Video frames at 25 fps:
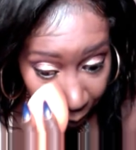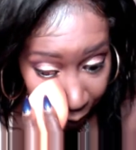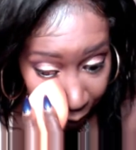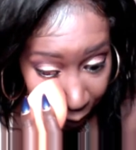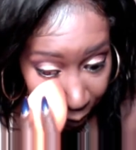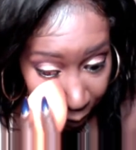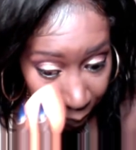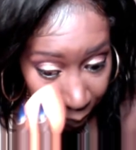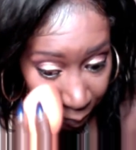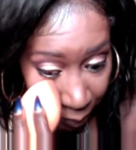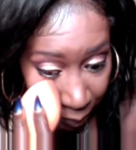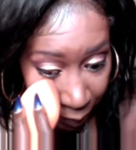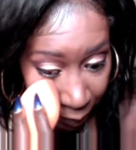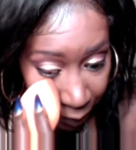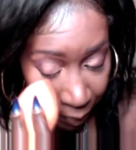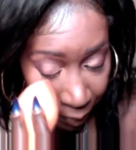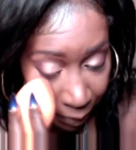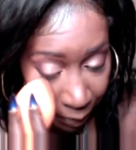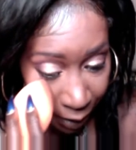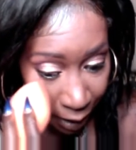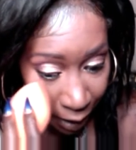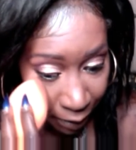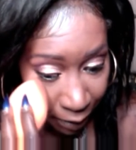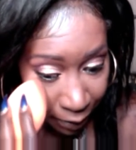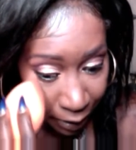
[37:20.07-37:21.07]
if they
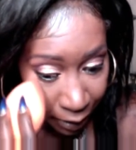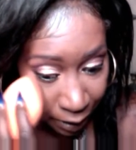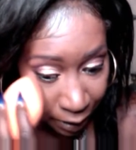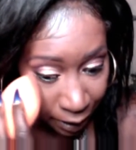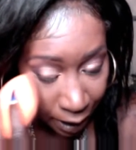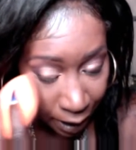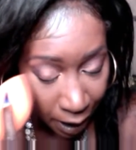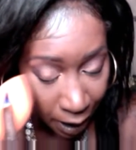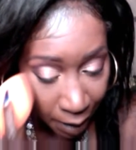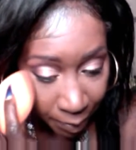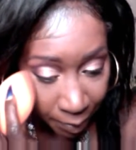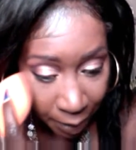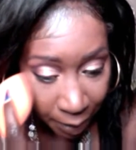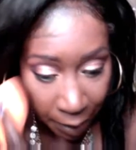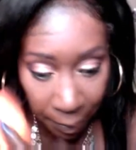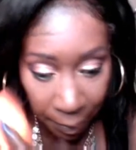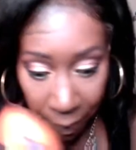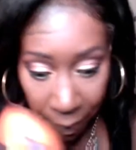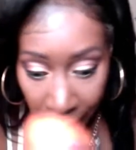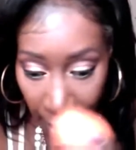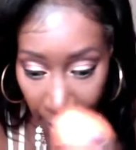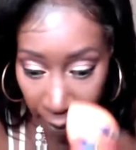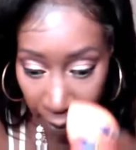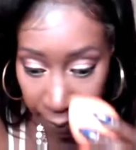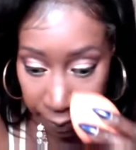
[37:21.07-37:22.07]
sell them,
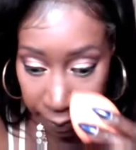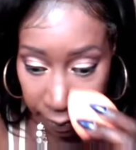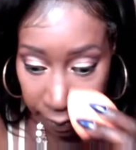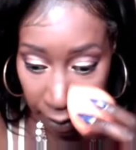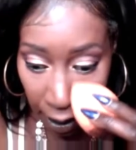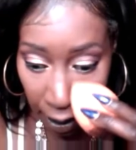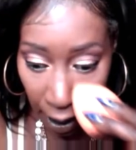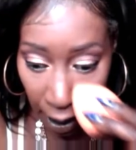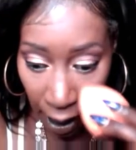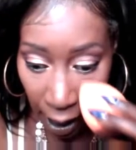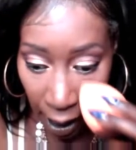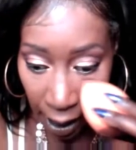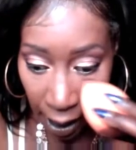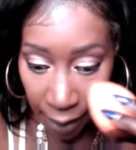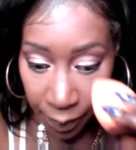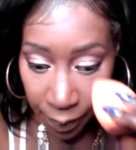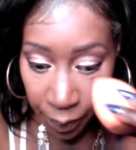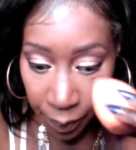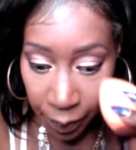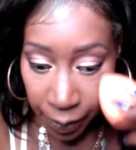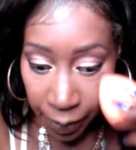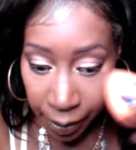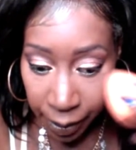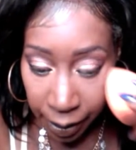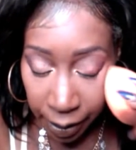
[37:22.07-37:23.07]
put them down in the
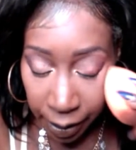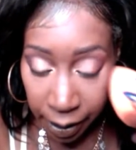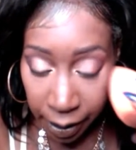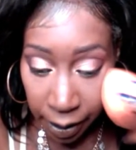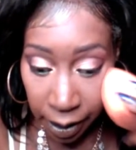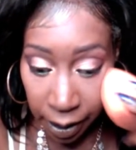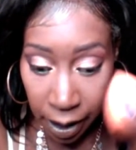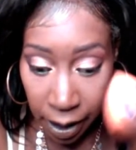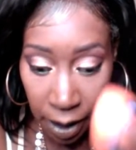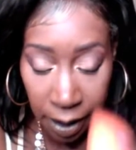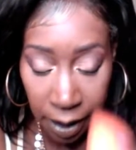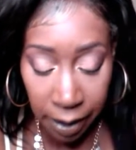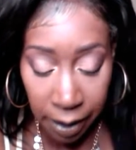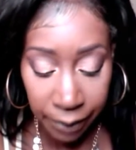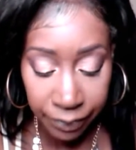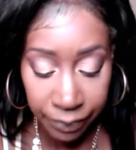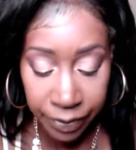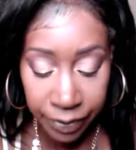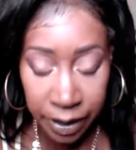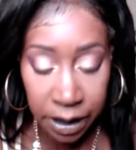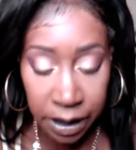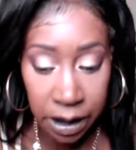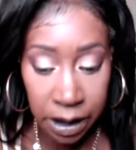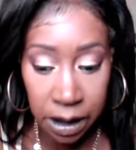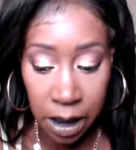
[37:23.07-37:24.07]
comment box.
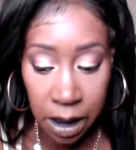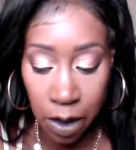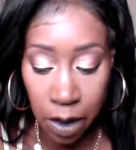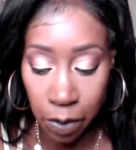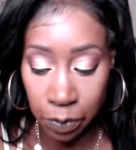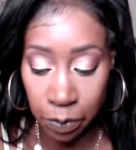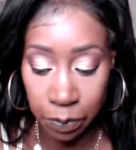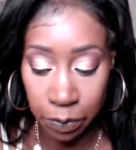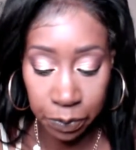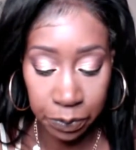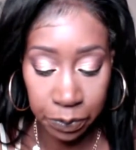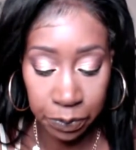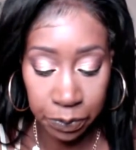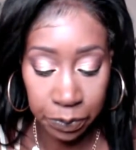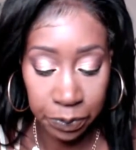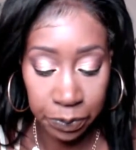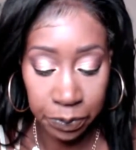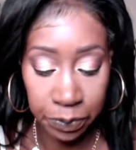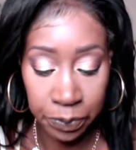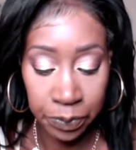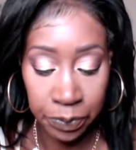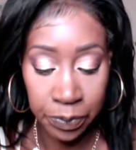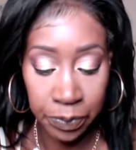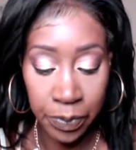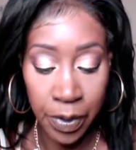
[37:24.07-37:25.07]
I would
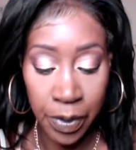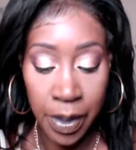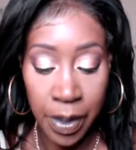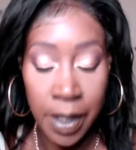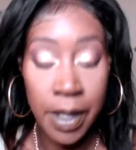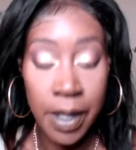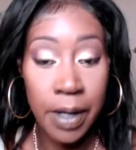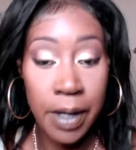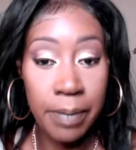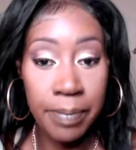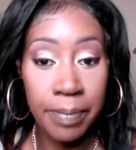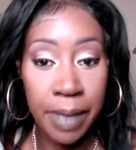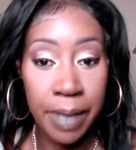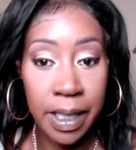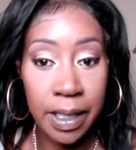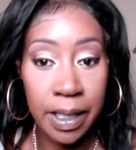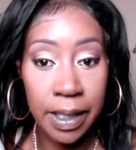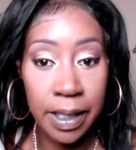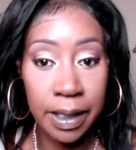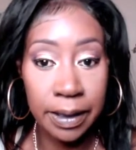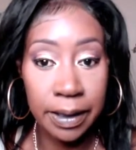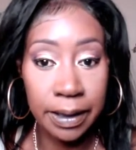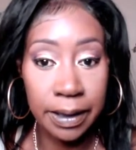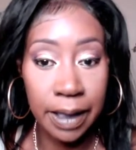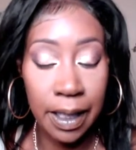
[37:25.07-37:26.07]
love to know.
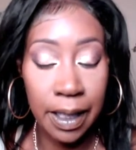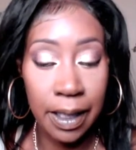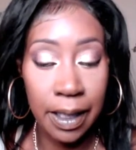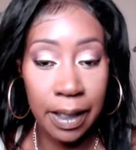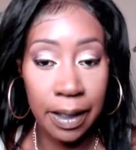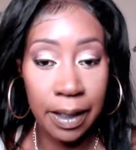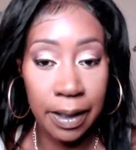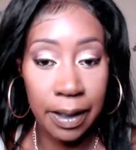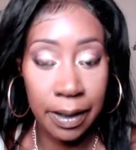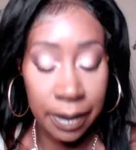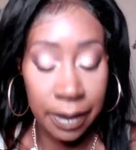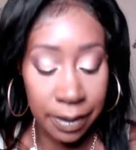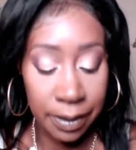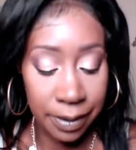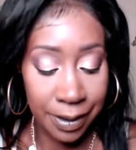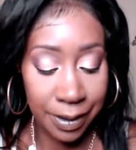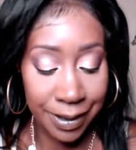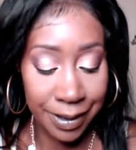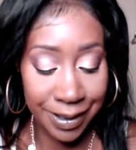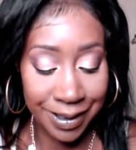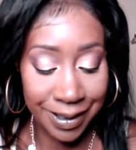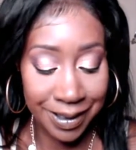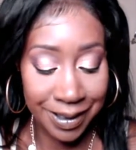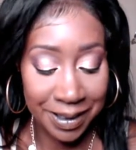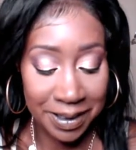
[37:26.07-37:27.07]

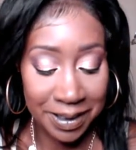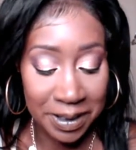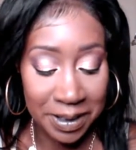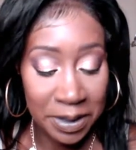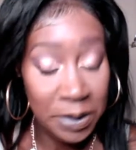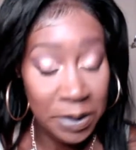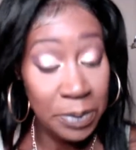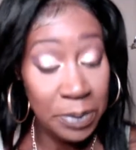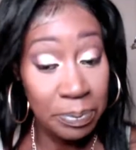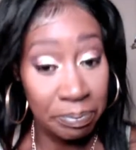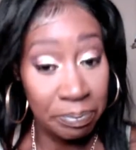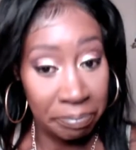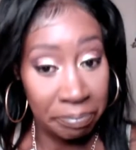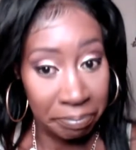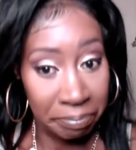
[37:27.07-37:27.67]
Because uh,